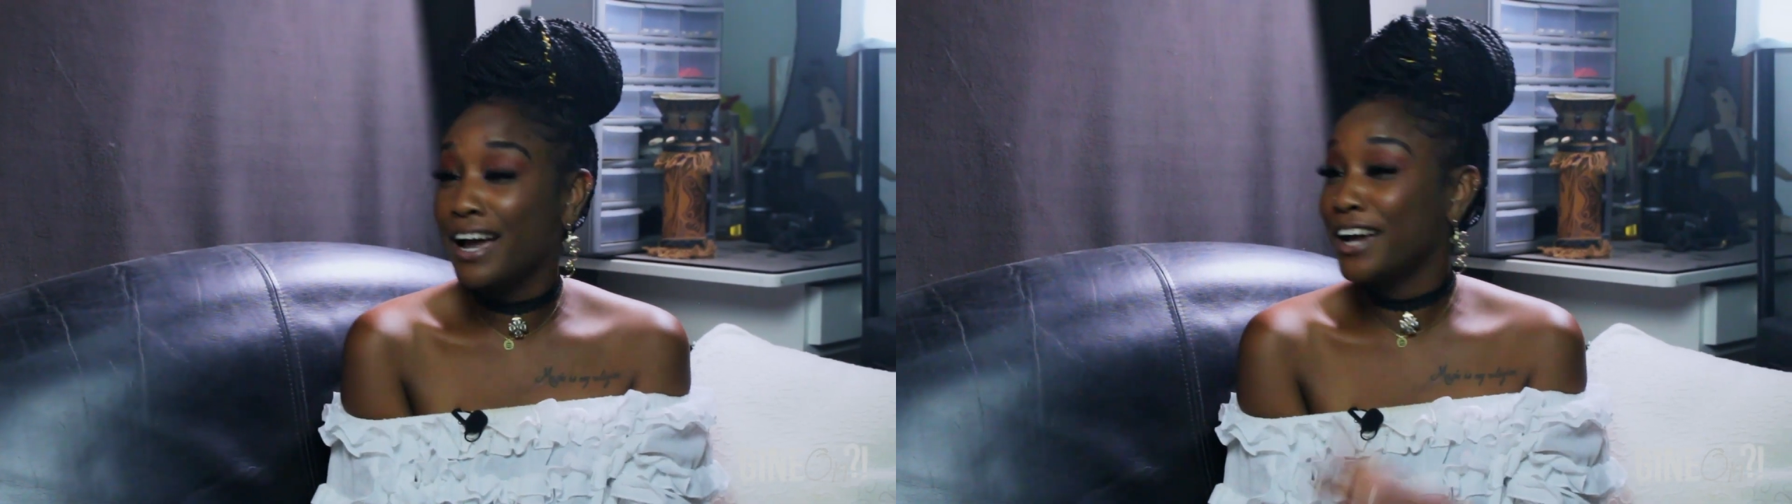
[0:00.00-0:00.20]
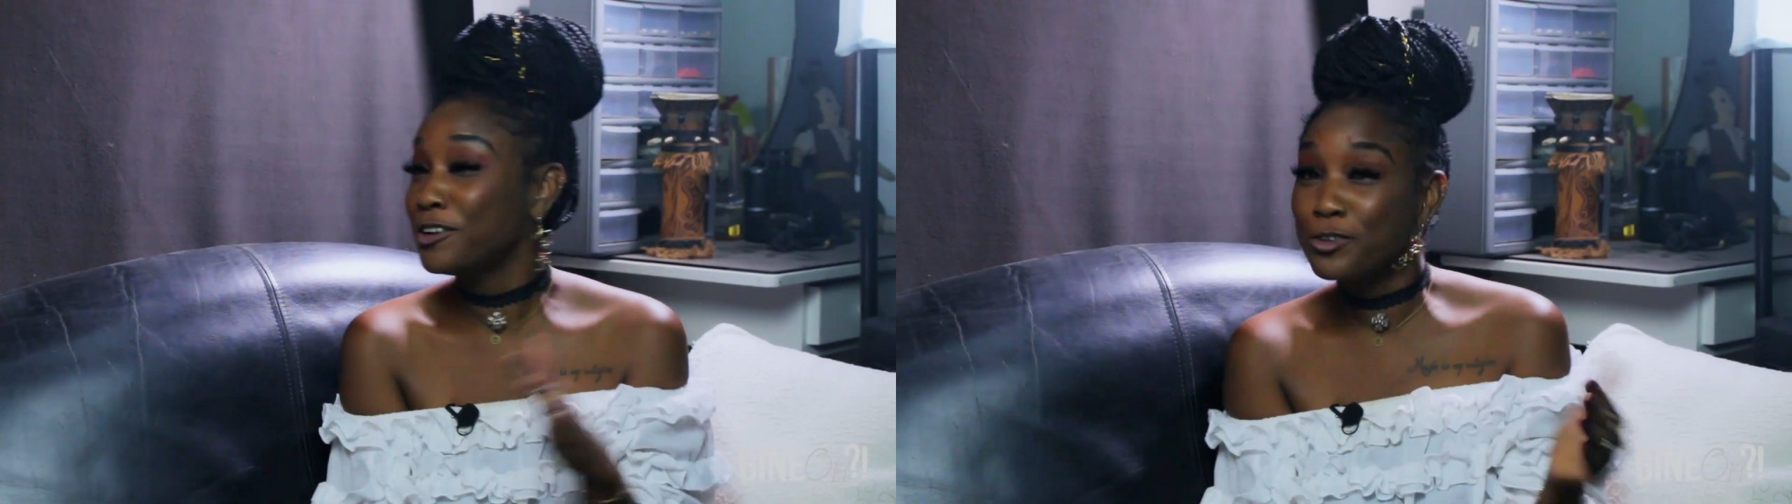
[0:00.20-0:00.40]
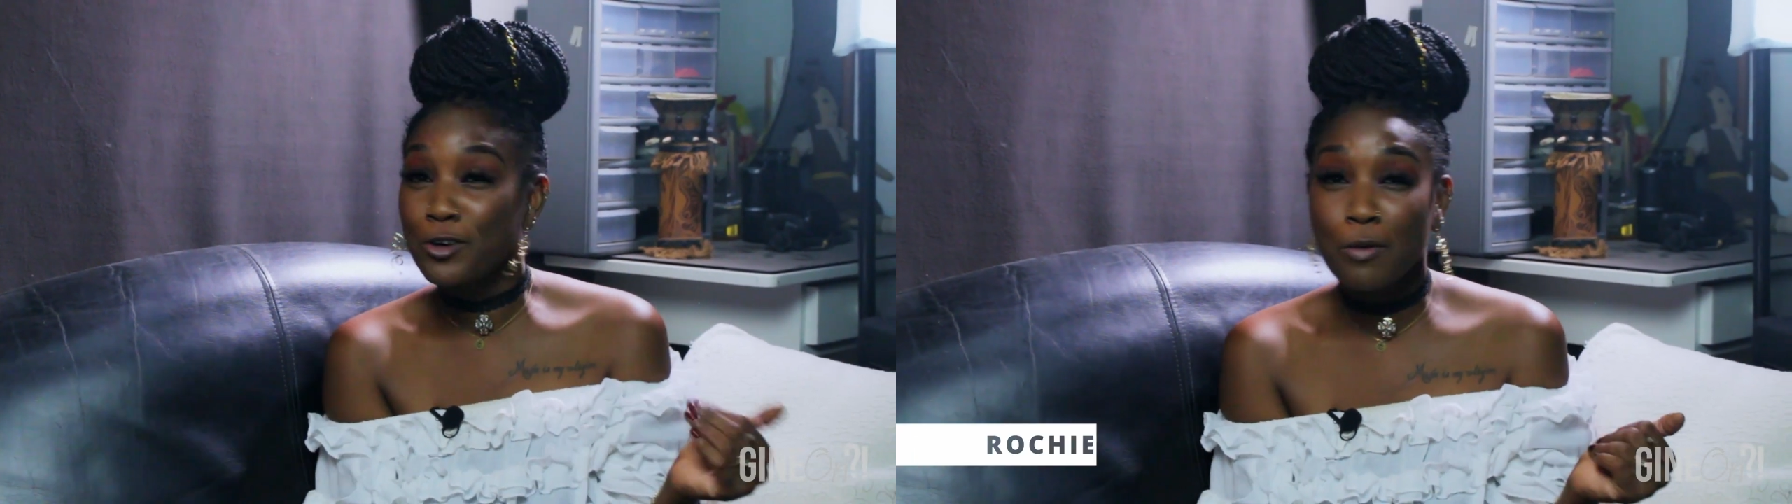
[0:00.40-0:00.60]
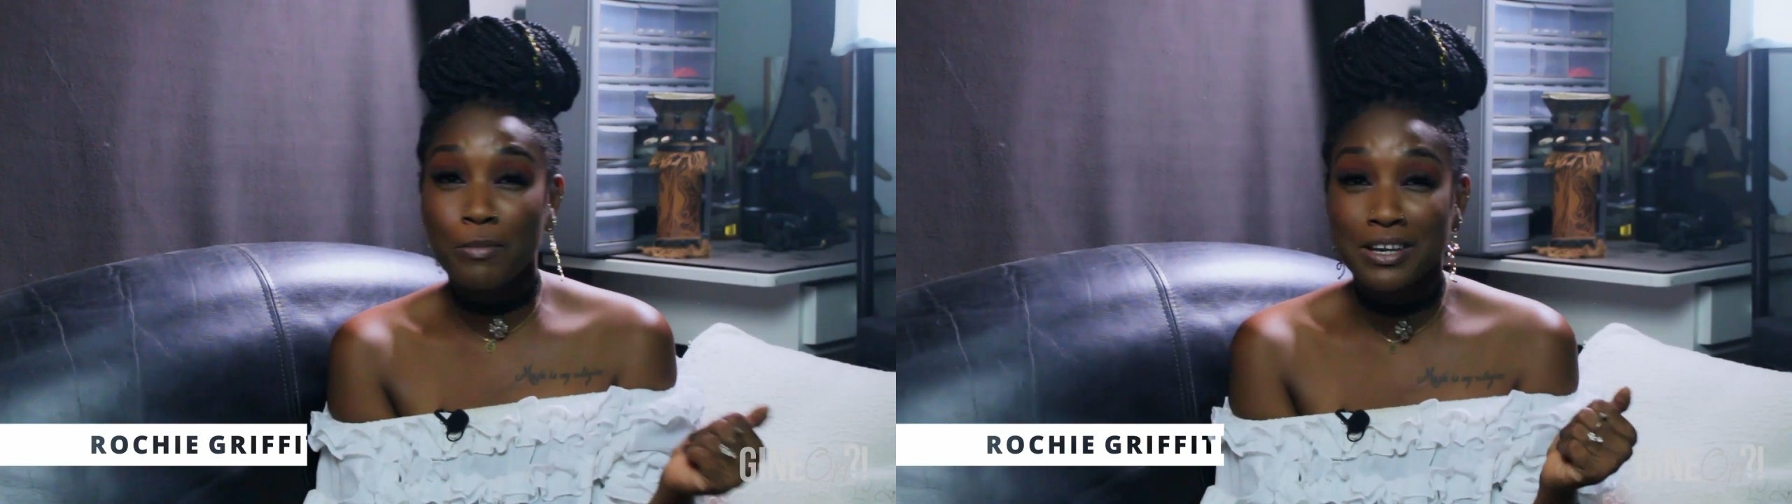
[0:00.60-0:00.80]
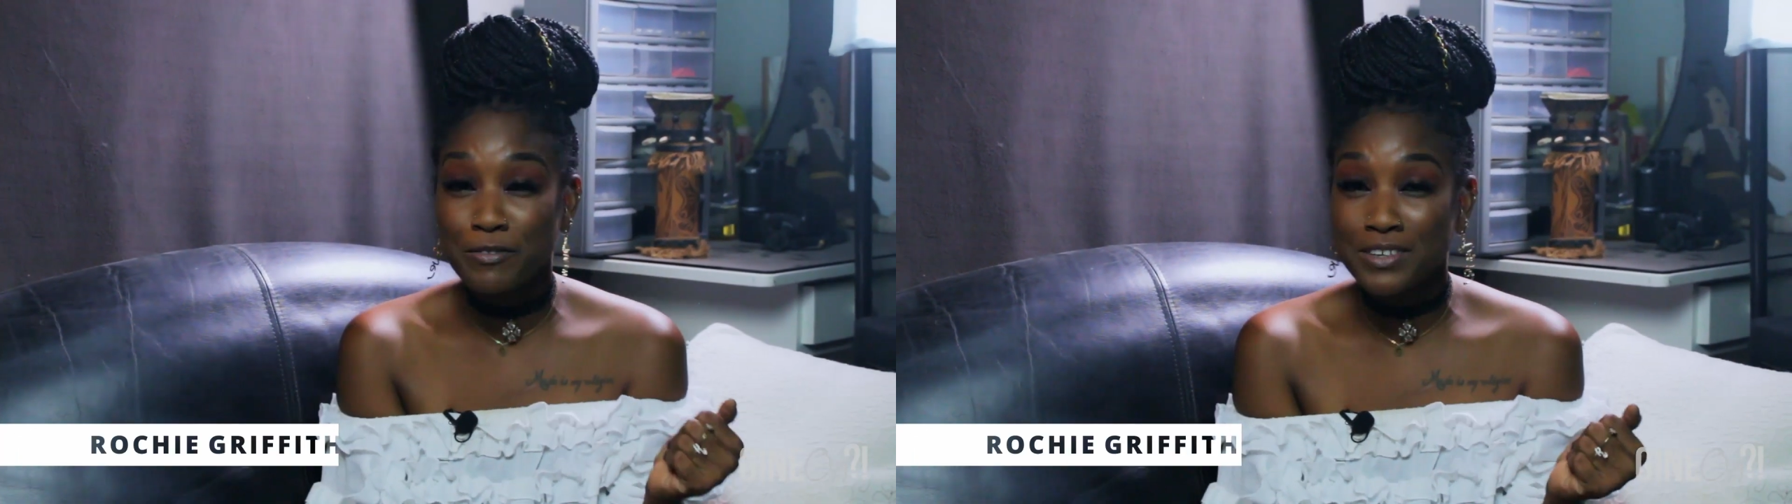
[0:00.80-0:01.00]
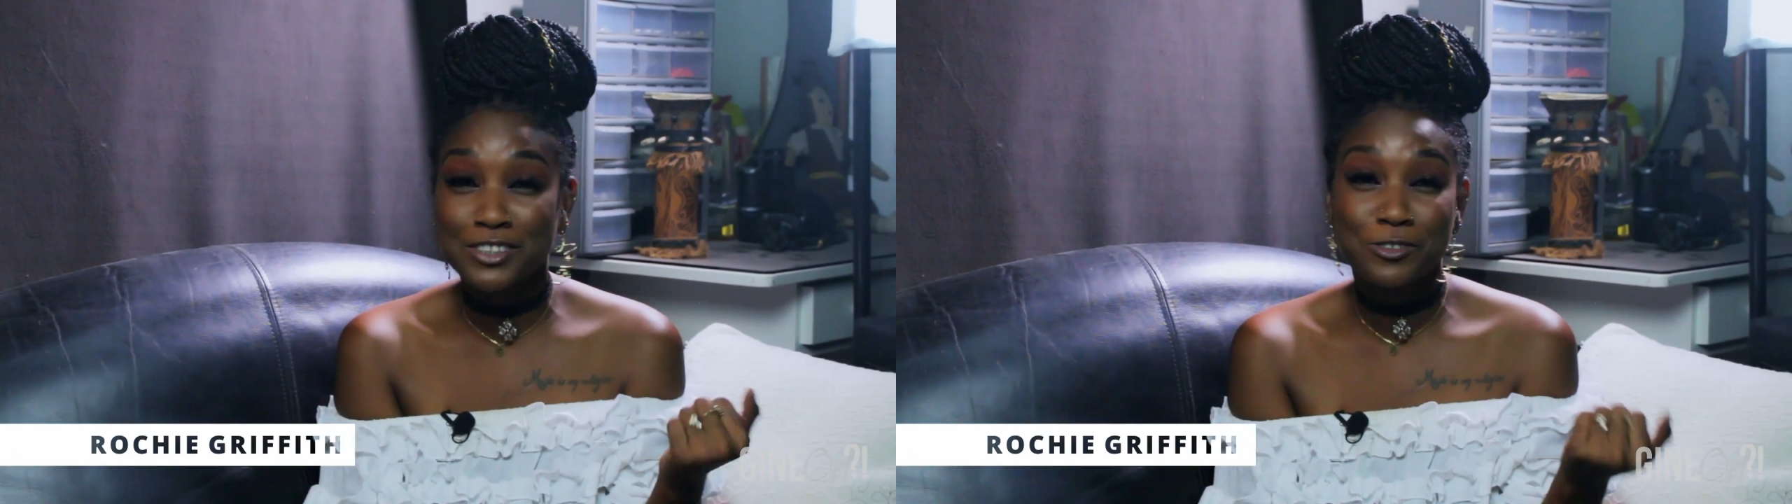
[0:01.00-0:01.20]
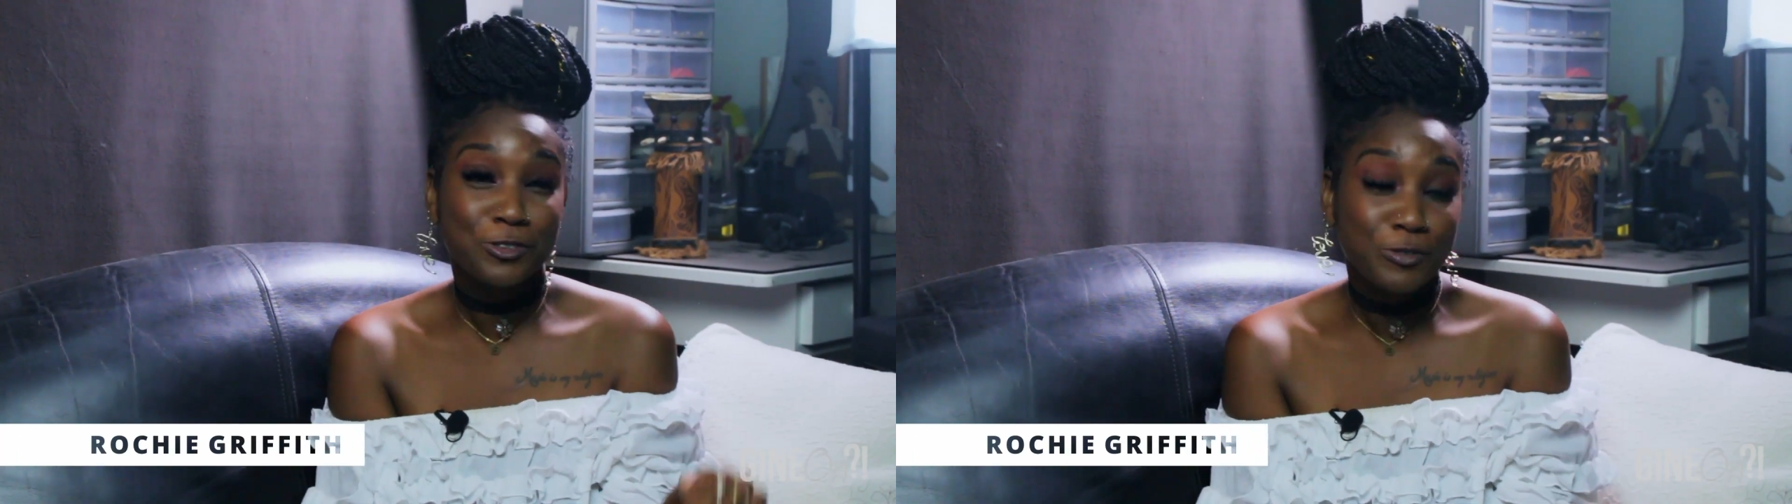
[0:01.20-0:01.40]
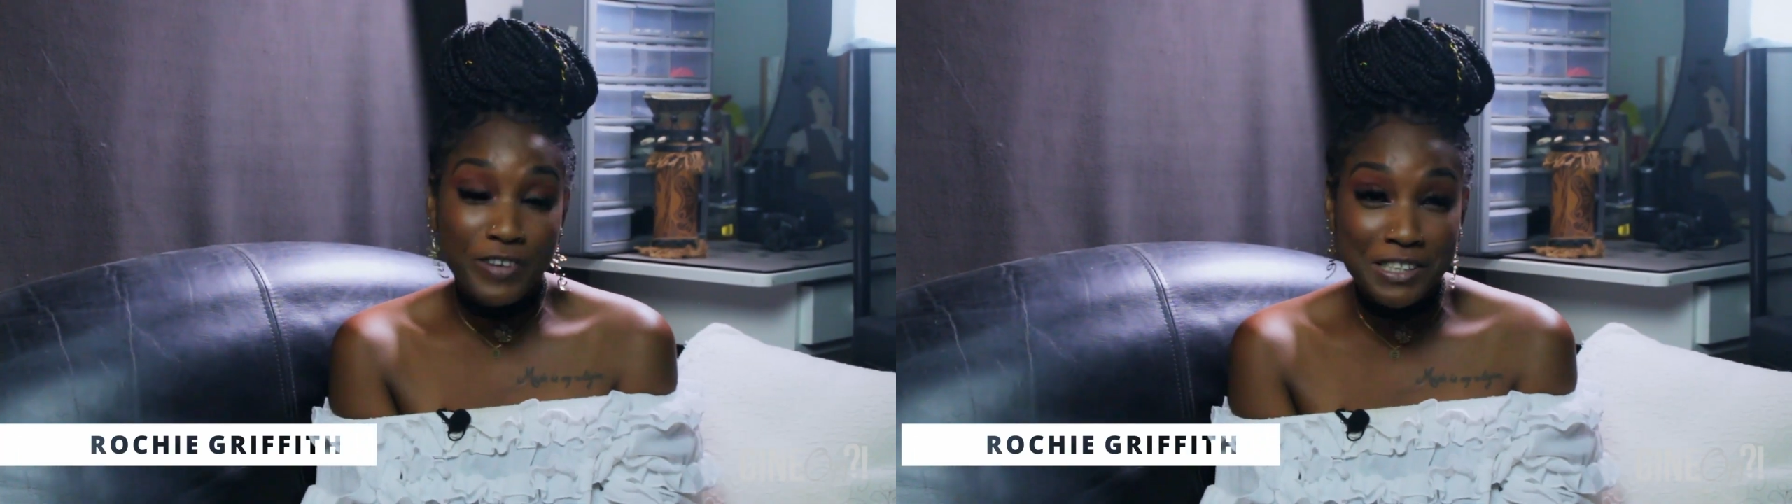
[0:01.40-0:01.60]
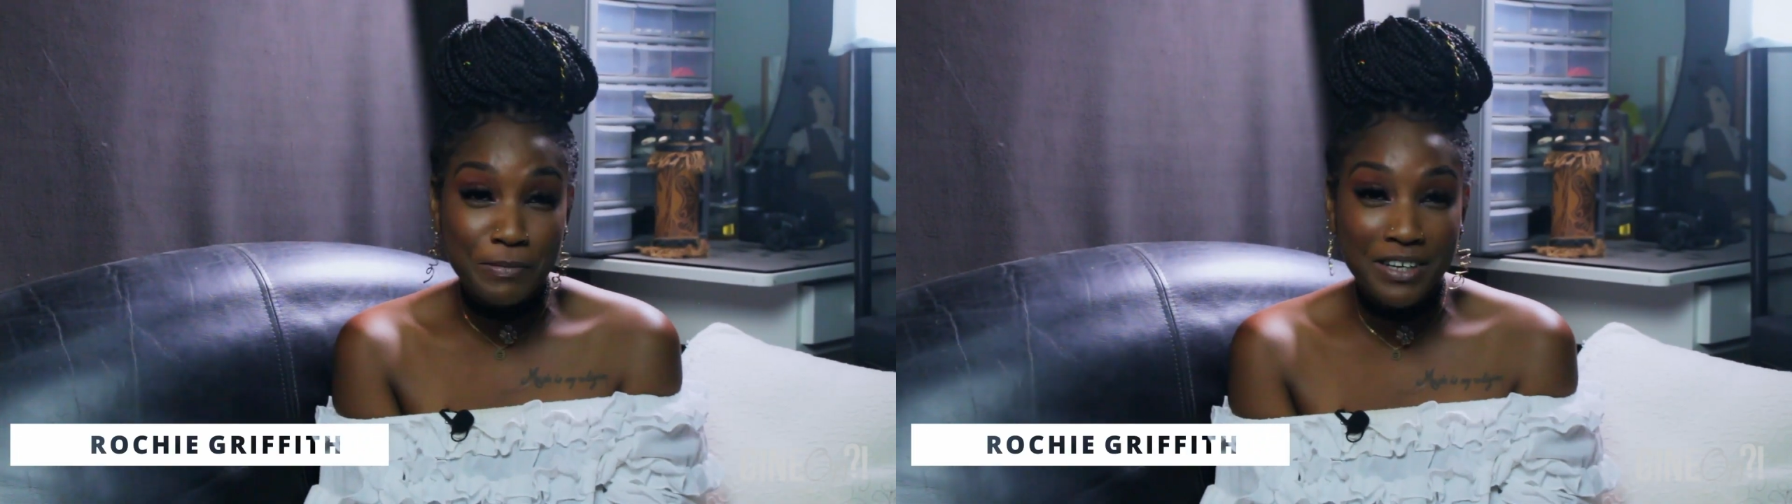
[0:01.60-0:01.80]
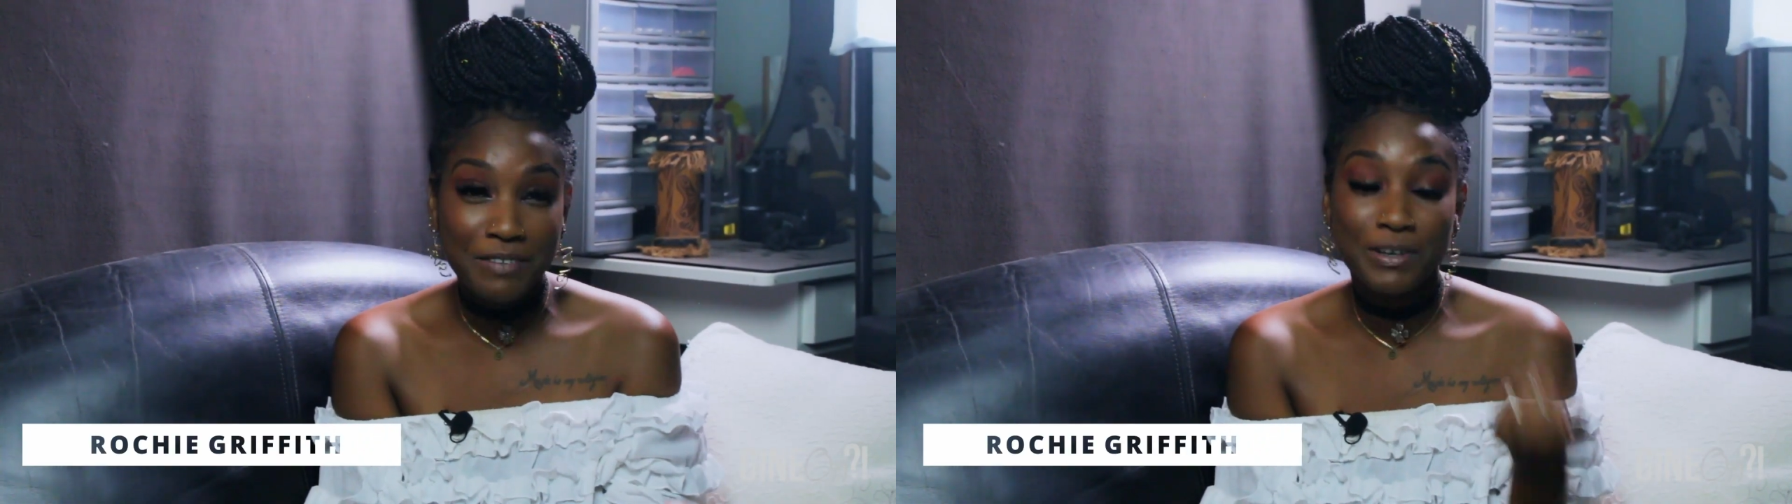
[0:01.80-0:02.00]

I don't know how many of us still do Facebook,